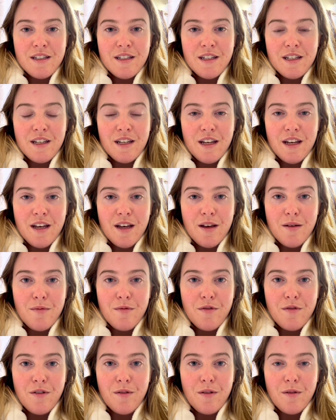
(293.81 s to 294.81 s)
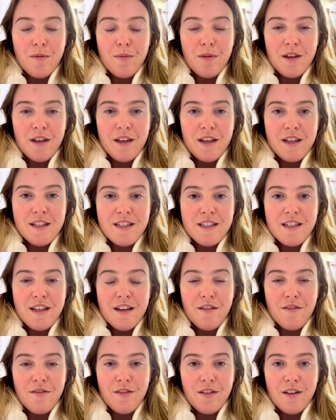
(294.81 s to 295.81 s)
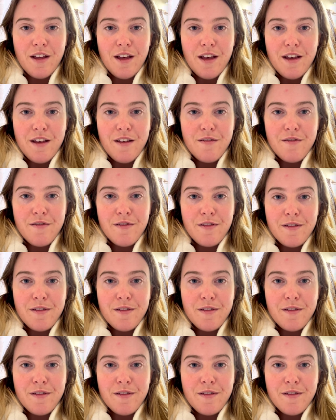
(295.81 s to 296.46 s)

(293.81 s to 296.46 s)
to come from a place of love.